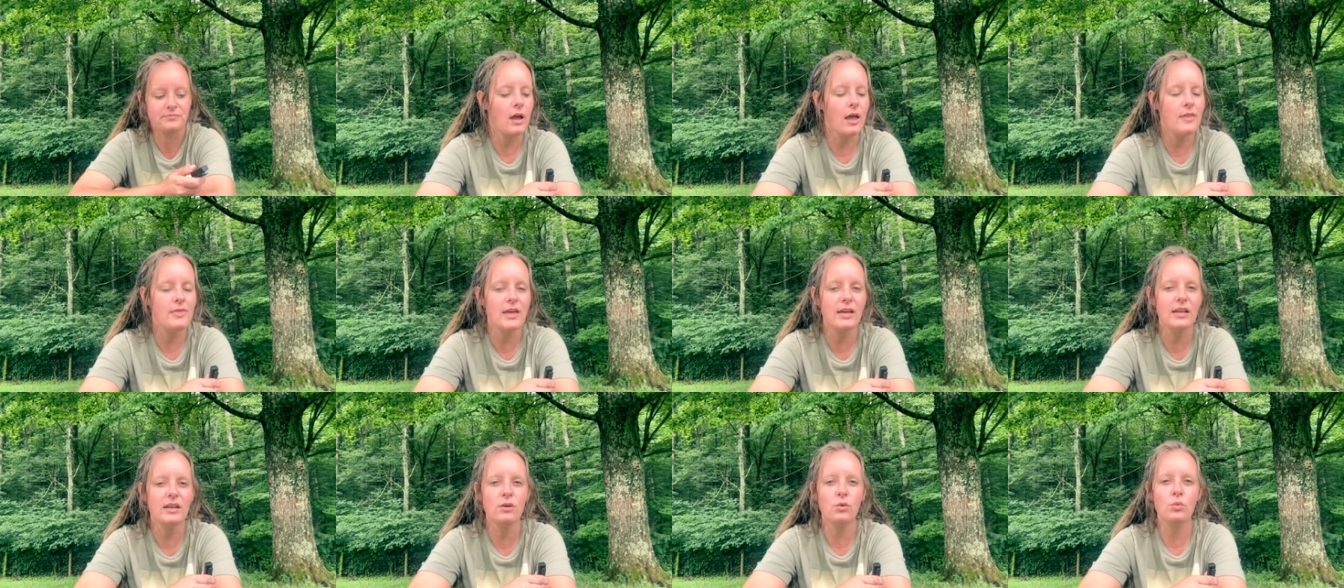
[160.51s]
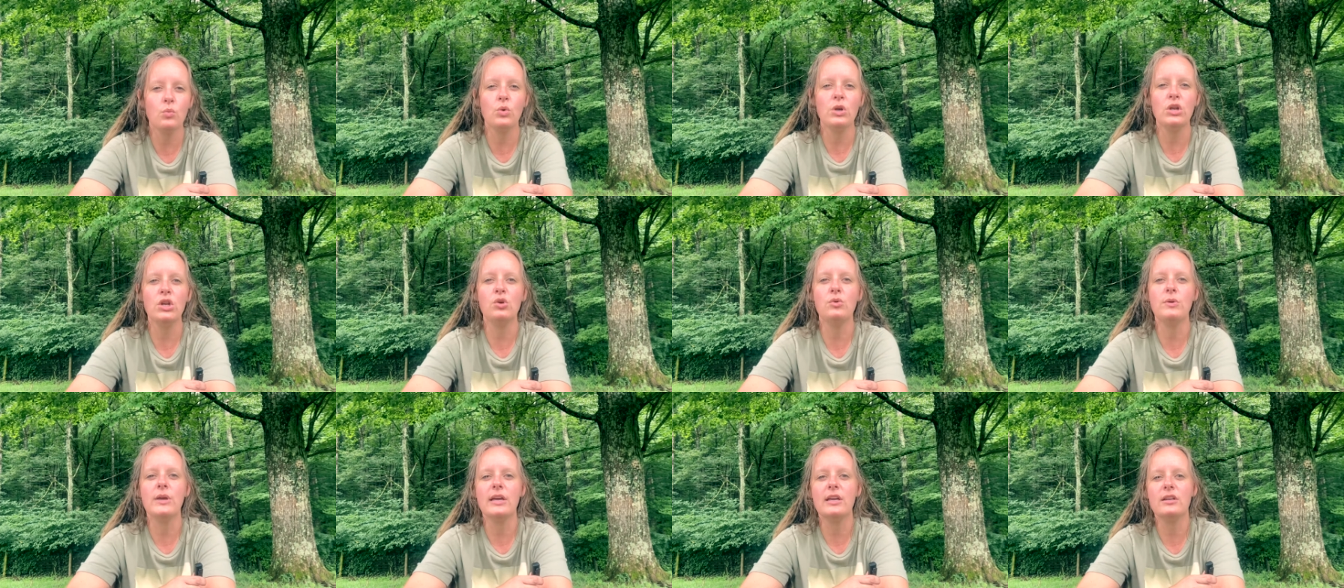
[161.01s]
and then when
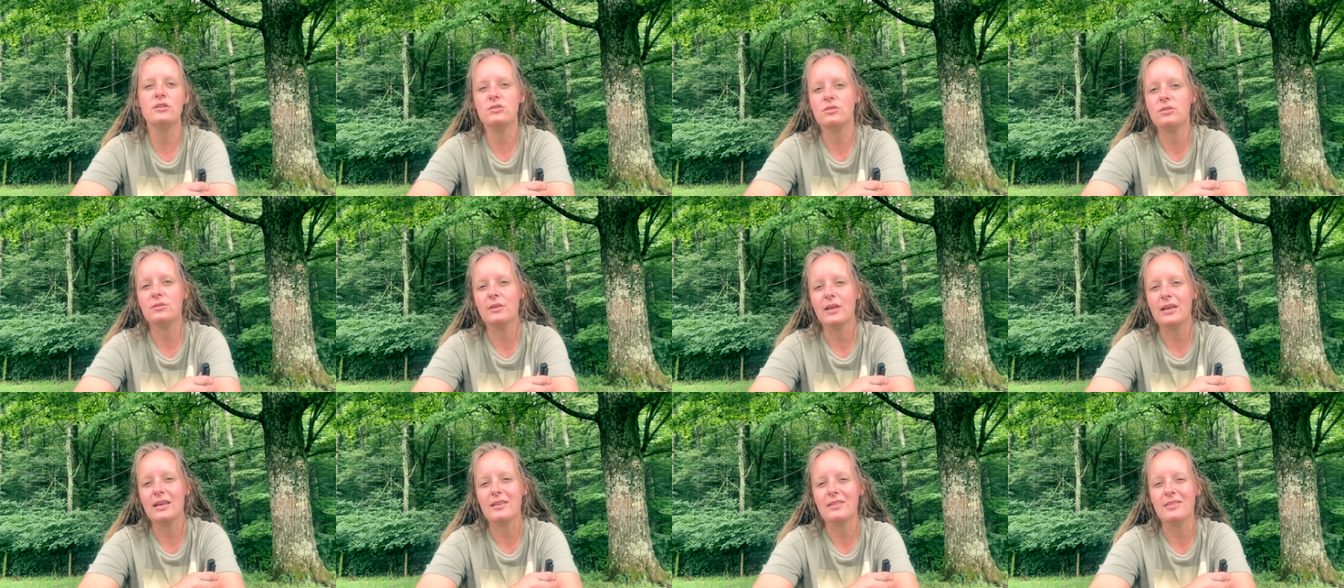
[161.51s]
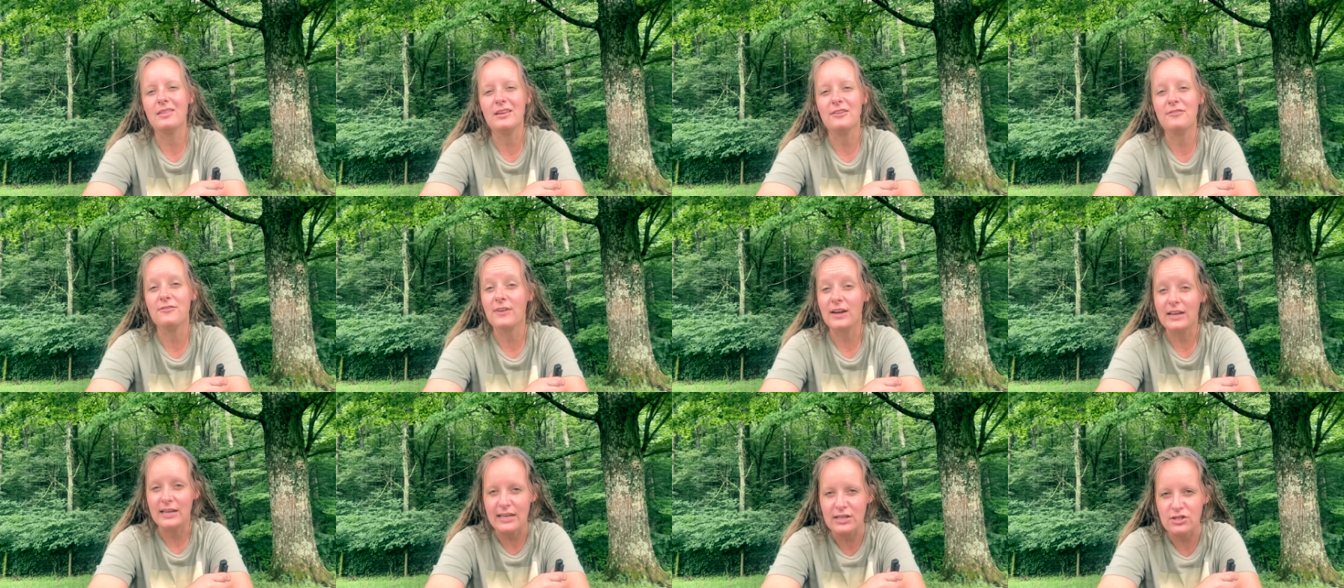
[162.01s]
you get into like the
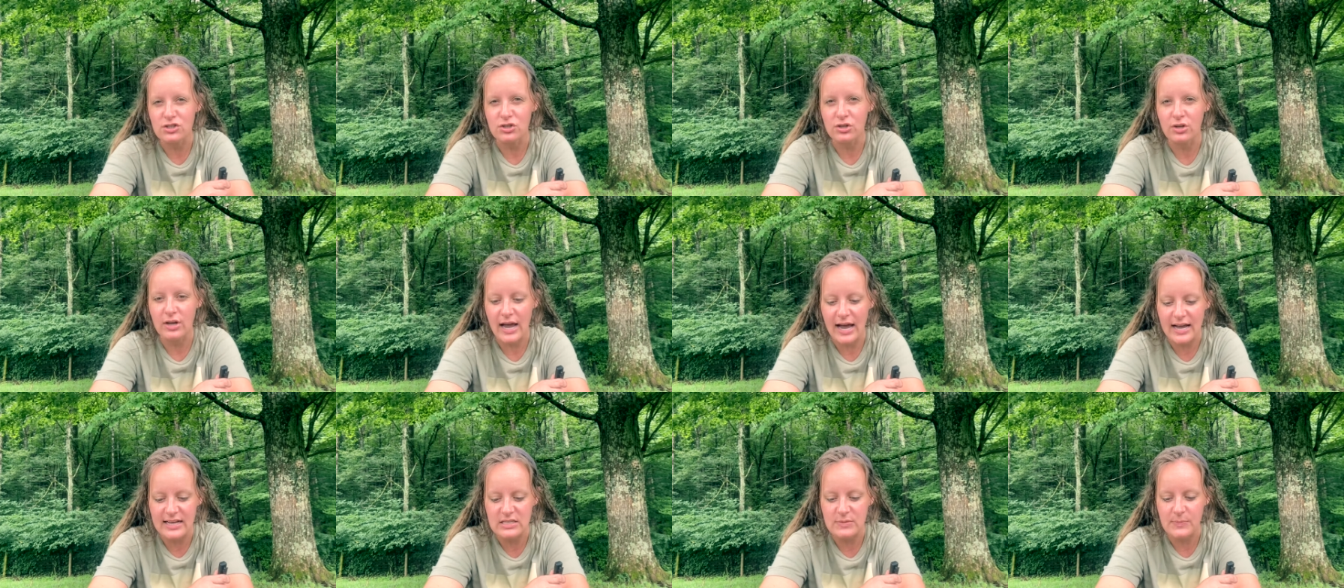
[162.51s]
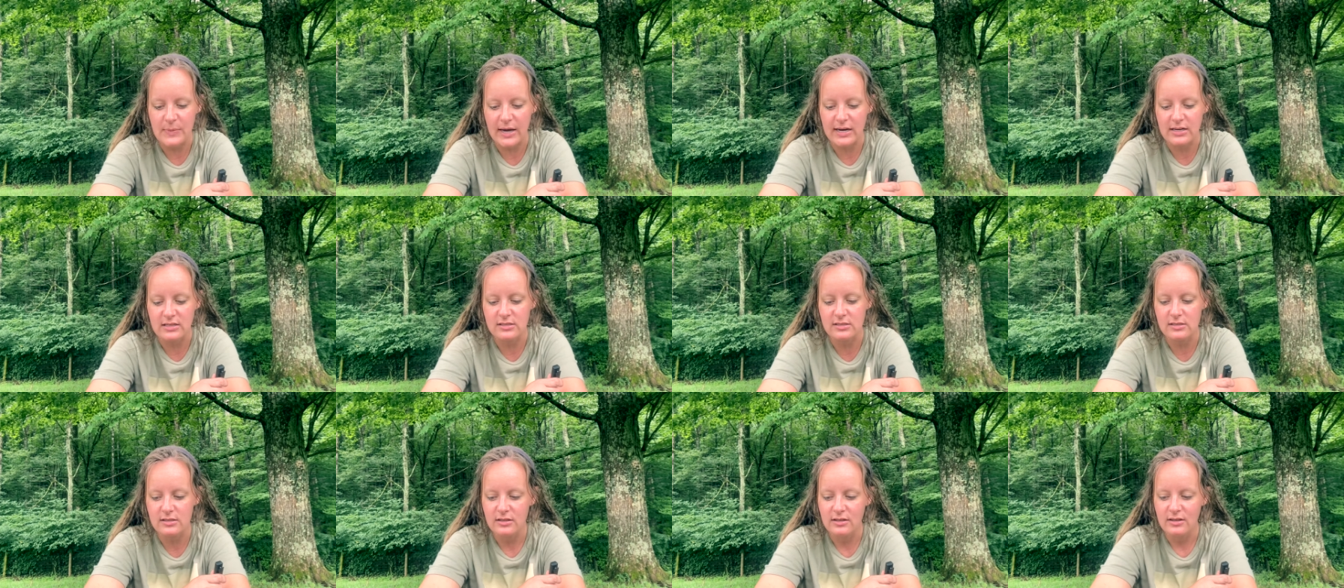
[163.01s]
financial
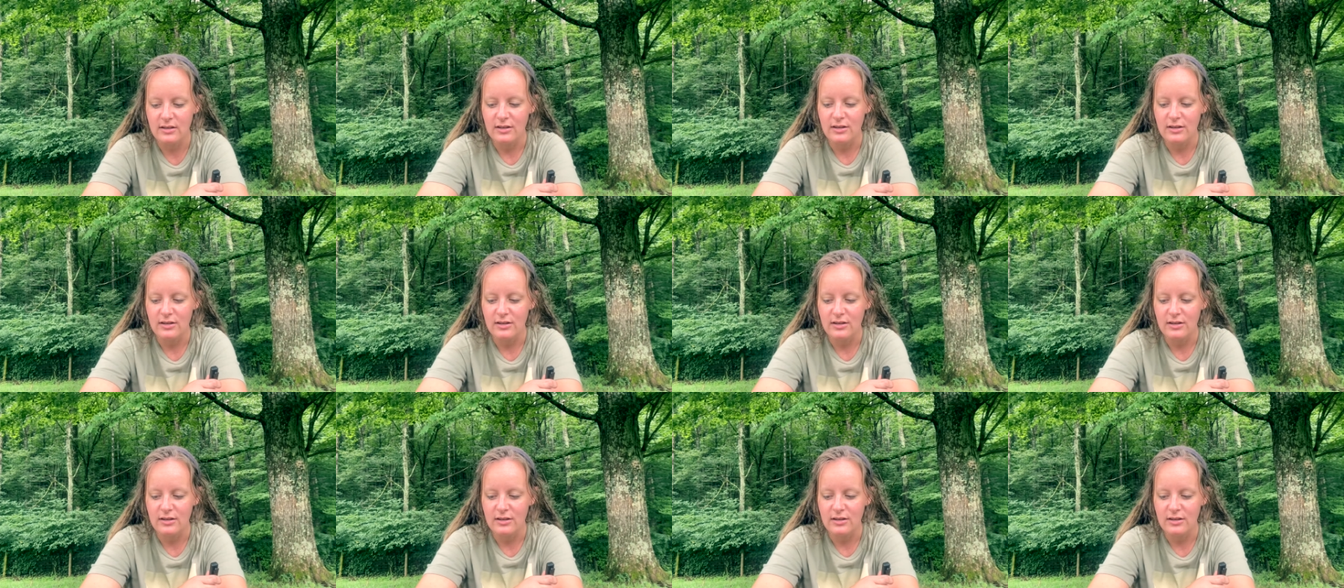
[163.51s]
aspect